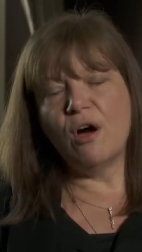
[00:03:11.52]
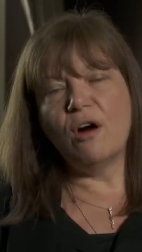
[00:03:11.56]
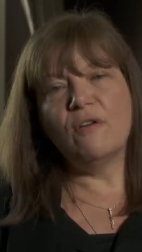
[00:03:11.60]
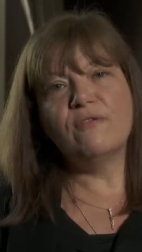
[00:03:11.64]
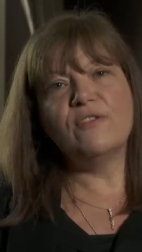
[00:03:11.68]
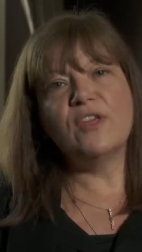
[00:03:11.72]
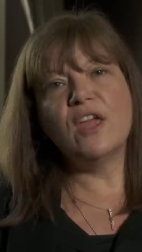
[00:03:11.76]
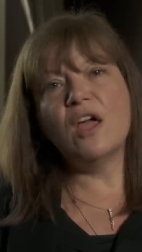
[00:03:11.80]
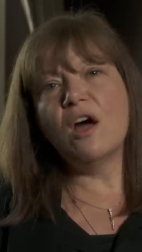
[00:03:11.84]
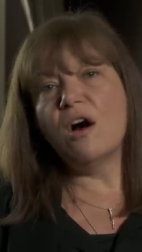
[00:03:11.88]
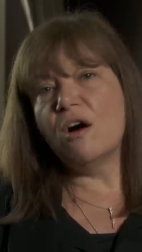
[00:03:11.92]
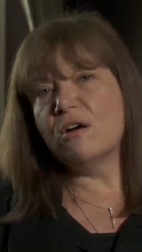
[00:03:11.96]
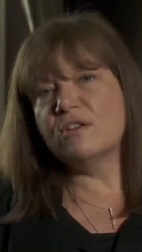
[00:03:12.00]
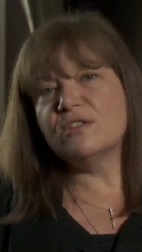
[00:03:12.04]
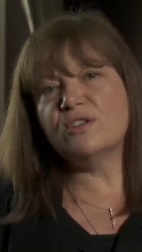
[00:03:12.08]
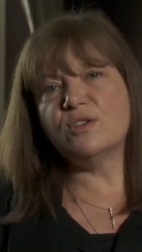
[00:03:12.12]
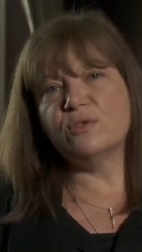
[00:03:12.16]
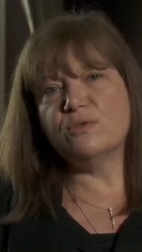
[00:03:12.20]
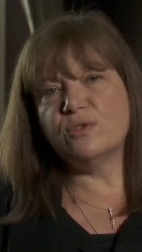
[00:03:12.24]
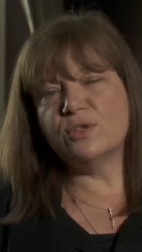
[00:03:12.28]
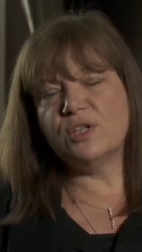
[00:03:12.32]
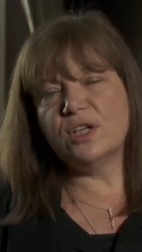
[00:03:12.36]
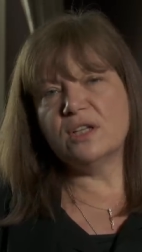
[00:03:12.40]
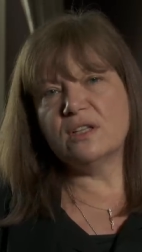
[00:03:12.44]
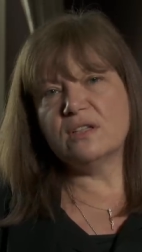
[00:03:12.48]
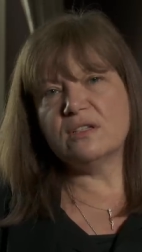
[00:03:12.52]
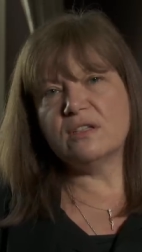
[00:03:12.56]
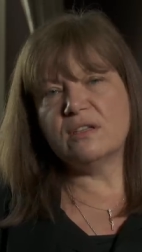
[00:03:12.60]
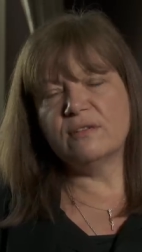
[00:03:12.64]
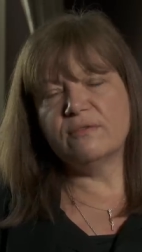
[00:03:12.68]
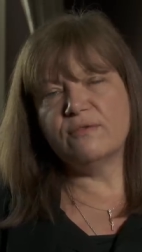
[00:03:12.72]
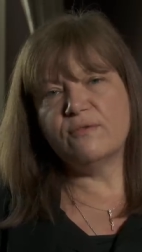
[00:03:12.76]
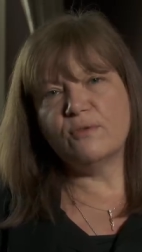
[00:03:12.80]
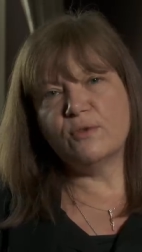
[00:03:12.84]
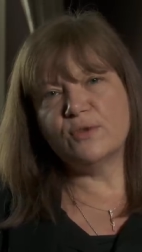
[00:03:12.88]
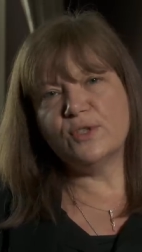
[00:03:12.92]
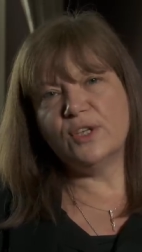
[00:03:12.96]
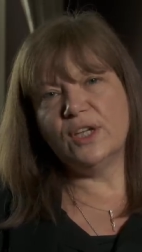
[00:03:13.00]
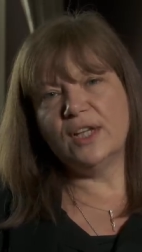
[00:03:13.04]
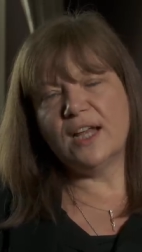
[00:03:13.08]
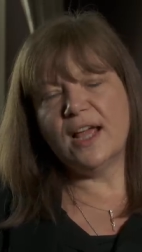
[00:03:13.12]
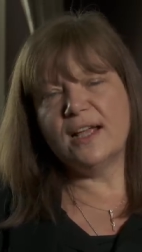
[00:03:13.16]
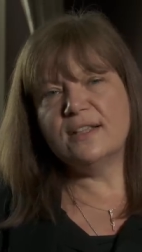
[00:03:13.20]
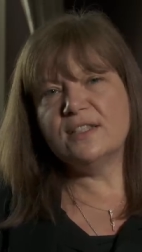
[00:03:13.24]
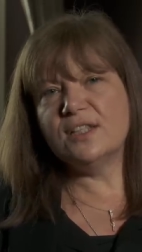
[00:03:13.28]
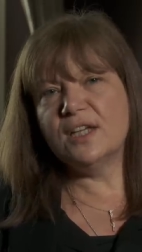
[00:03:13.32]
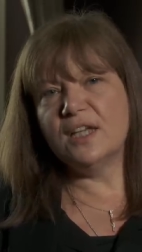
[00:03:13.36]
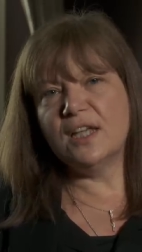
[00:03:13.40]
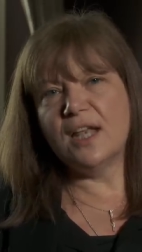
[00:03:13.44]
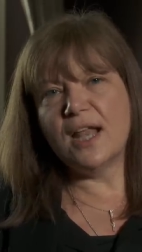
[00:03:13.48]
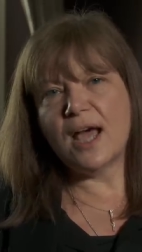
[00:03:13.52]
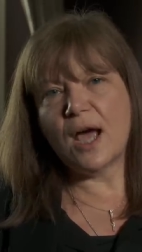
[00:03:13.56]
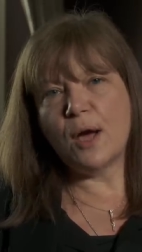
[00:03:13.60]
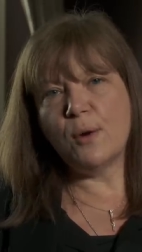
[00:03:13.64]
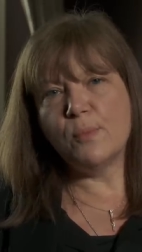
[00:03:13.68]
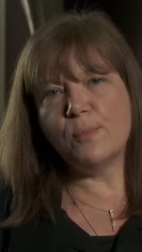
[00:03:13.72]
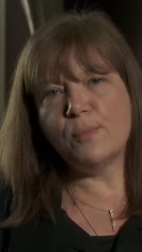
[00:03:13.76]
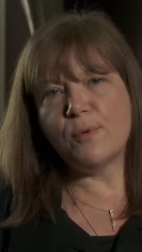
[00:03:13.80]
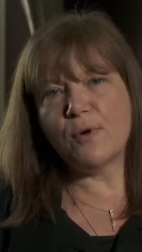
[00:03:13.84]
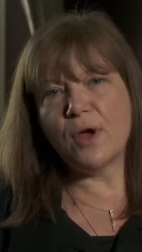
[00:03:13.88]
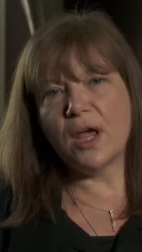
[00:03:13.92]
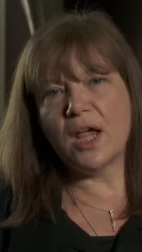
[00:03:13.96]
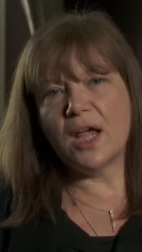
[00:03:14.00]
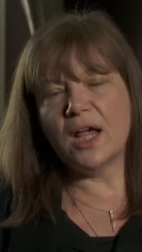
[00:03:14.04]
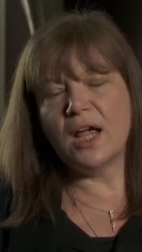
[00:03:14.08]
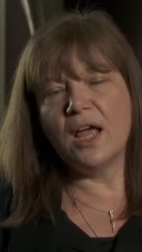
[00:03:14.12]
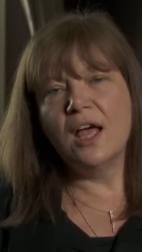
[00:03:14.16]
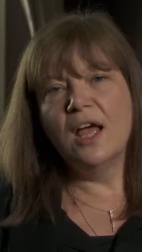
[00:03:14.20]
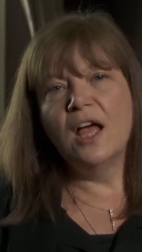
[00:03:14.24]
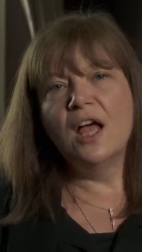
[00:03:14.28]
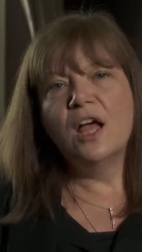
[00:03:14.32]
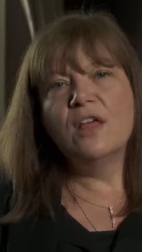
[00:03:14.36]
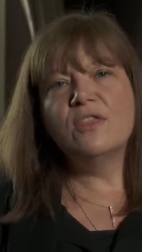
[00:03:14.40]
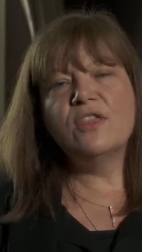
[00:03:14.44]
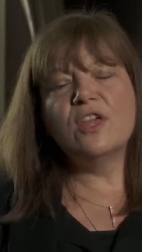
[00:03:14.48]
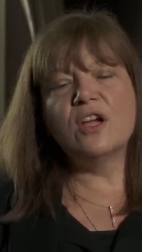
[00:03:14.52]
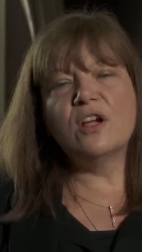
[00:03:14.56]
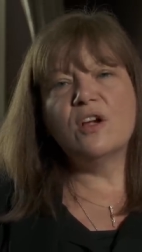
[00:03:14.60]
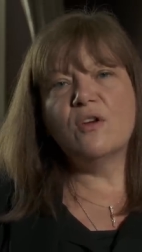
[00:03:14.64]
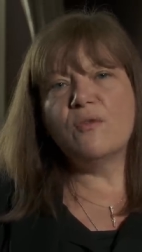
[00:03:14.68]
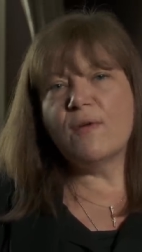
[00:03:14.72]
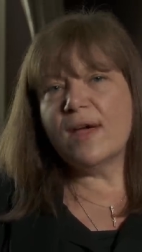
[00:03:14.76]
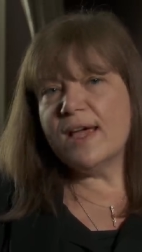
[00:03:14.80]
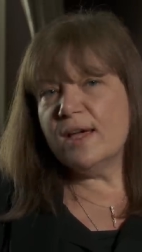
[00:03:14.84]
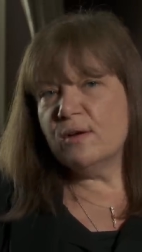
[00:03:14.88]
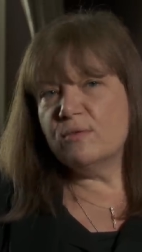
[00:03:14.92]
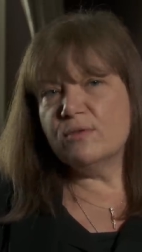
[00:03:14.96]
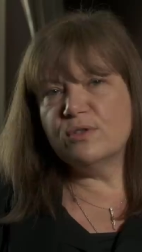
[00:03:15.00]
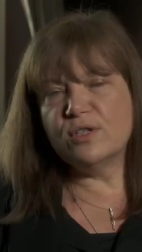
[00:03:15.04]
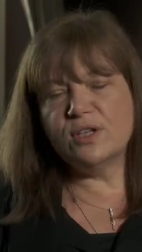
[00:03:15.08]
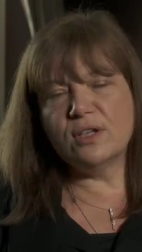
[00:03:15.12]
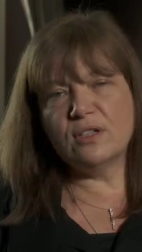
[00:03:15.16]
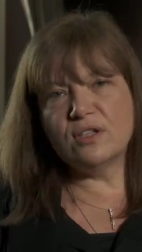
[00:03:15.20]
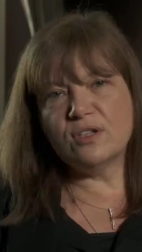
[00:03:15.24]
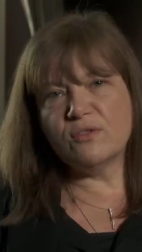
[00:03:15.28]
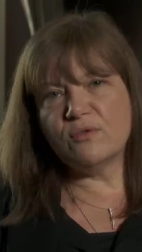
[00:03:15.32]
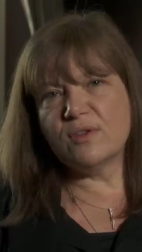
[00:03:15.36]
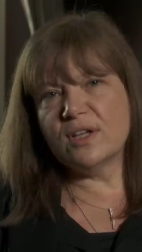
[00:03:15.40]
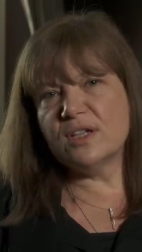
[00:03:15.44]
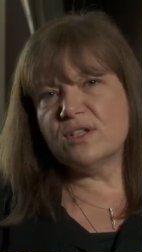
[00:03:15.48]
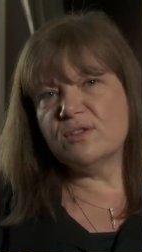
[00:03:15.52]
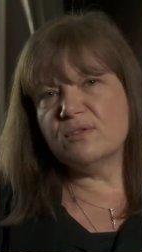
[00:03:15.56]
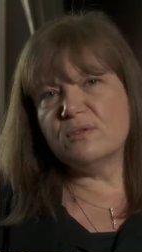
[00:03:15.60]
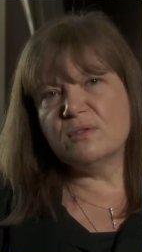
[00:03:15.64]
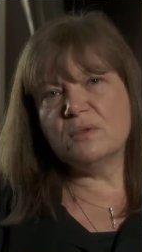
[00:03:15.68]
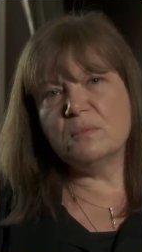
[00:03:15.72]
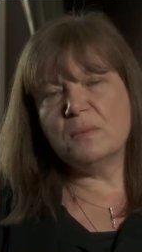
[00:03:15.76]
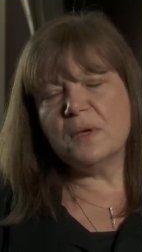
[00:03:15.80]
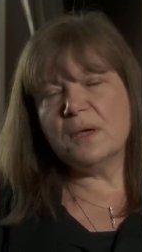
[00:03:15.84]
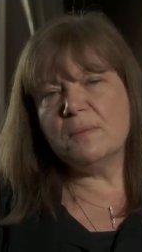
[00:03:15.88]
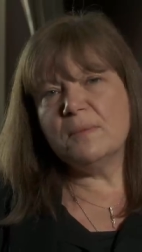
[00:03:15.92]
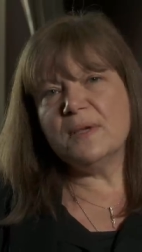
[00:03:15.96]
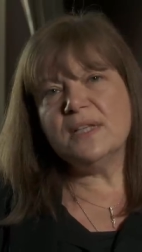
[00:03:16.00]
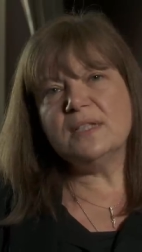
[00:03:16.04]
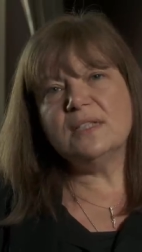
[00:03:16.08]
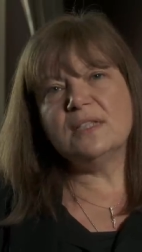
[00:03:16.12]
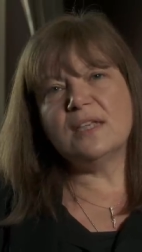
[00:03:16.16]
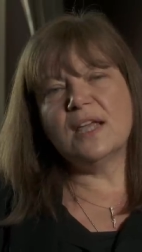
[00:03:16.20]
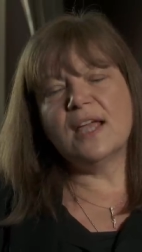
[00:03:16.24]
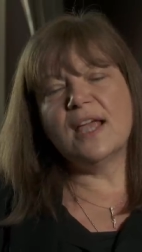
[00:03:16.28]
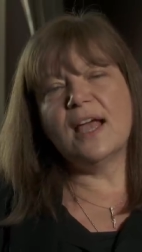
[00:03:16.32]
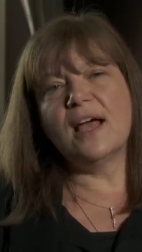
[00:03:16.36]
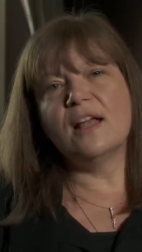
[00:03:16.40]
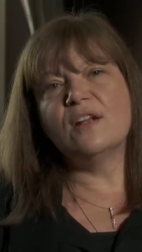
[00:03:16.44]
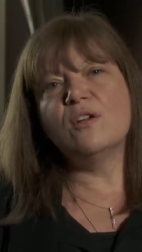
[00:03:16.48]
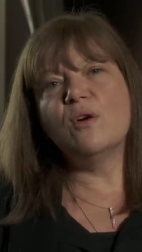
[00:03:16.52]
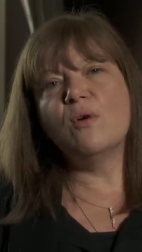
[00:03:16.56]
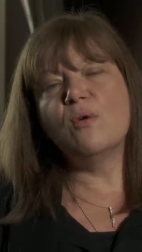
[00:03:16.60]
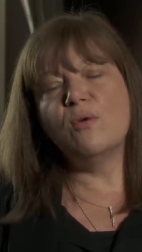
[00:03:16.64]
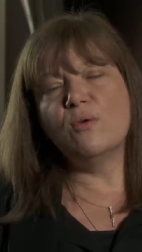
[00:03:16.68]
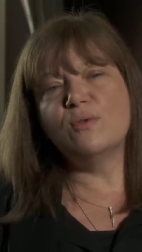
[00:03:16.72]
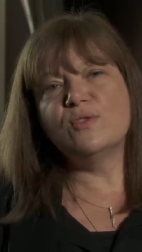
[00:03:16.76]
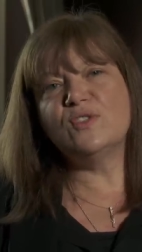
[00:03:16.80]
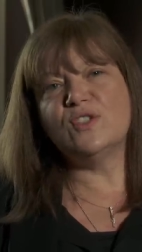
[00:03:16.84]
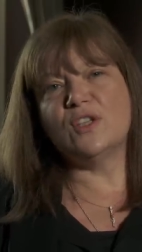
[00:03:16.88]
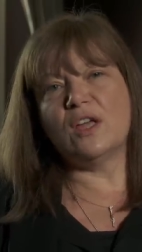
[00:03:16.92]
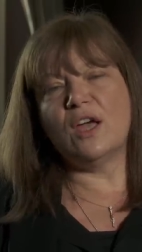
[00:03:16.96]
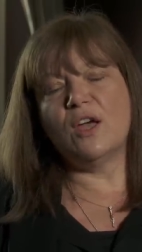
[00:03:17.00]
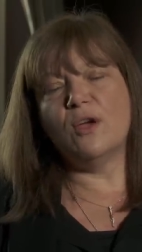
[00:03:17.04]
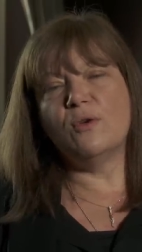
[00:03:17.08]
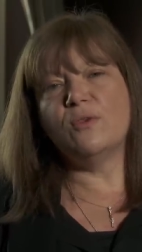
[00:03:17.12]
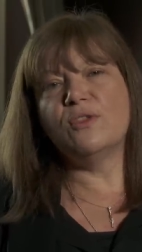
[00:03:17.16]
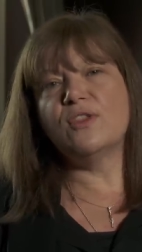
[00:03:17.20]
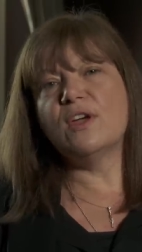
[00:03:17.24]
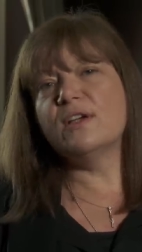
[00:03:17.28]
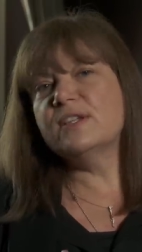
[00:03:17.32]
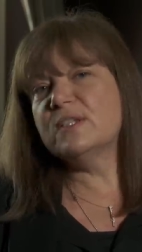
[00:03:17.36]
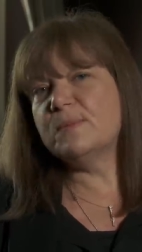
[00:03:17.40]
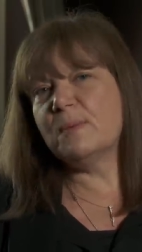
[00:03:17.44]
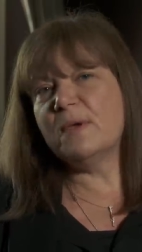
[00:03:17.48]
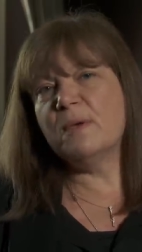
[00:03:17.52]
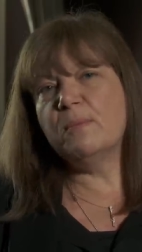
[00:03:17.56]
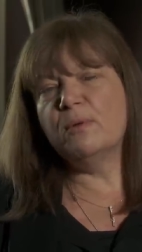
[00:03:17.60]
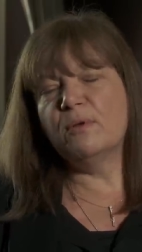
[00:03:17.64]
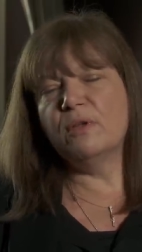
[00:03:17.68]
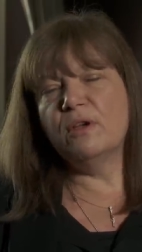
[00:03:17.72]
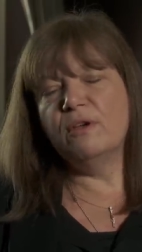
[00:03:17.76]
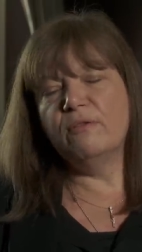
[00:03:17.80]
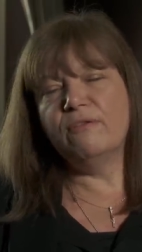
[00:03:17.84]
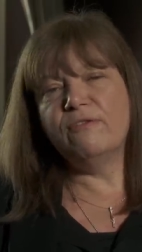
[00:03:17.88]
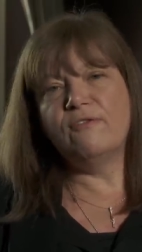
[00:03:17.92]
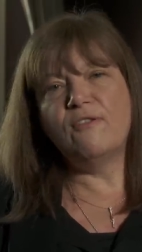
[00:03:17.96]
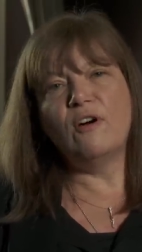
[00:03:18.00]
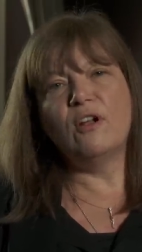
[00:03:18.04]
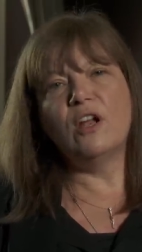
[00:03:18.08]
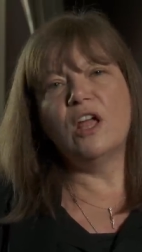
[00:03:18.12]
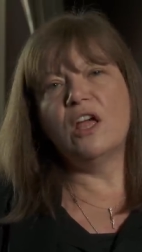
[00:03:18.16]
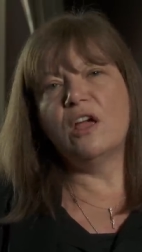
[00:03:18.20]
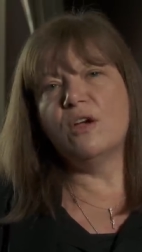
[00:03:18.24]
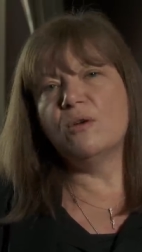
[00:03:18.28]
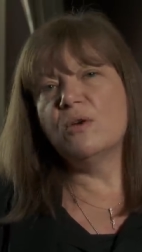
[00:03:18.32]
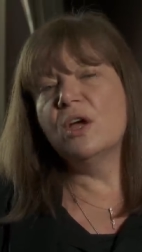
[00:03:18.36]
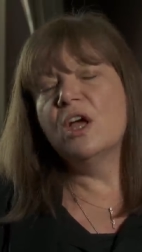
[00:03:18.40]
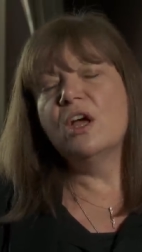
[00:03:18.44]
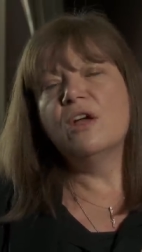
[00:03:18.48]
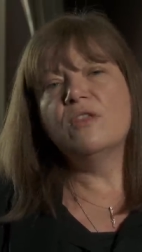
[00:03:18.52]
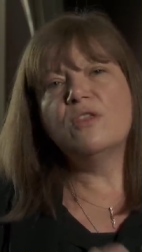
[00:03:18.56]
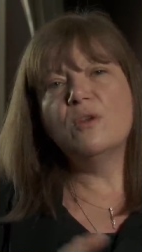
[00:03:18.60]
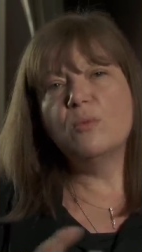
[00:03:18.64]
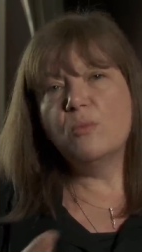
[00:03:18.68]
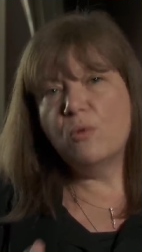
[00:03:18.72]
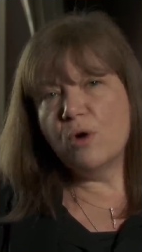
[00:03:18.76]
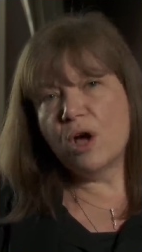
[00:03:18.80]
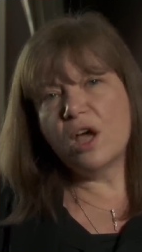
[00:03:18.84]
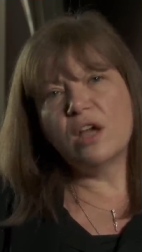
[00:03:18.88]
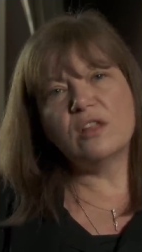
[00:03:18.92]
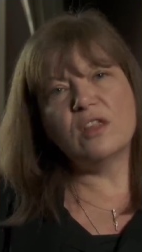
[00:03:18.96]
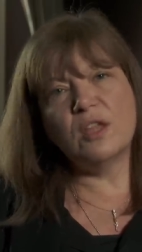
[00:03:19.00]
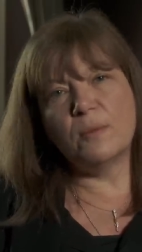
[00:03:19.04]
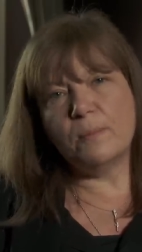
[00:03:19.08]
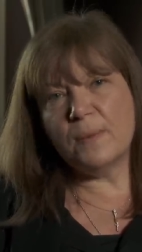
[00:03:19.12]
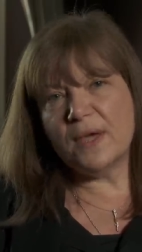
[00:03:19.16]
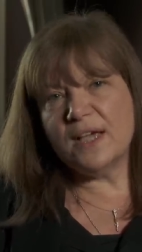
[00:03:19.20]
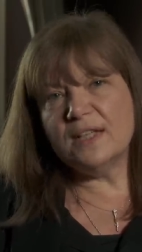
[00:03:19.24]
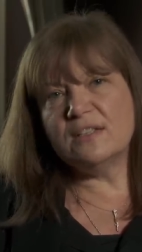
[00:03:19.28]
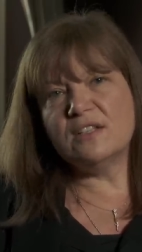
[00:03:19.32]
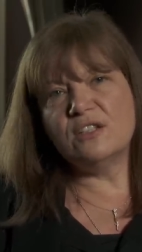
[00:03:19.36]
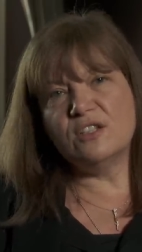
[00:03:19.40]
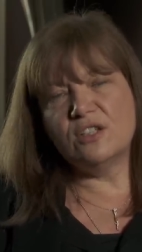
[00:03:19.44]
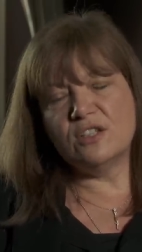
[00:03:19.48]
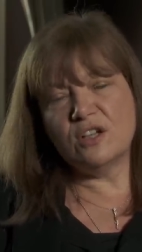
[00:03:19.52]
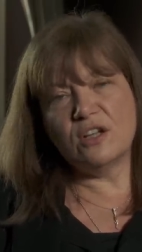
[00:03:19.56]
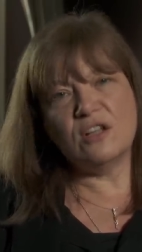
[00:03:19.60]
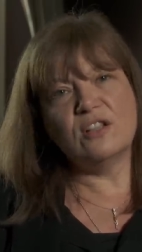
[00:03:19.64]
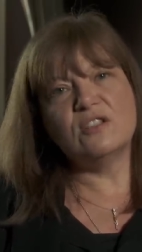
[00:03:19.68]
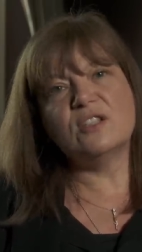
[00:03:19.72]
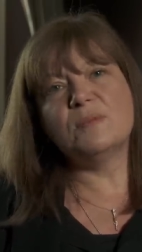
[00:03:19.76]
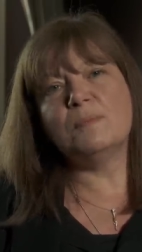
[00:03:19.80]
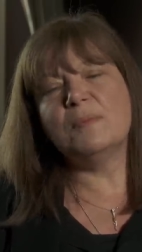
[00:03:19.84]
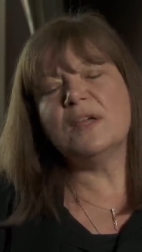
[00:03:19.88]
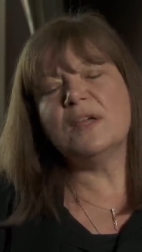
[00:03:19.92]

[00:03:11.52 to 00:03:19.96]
of the arts audience that 1418 now bring, the great audience reach from the BBC and also those people who follow the work that Peter does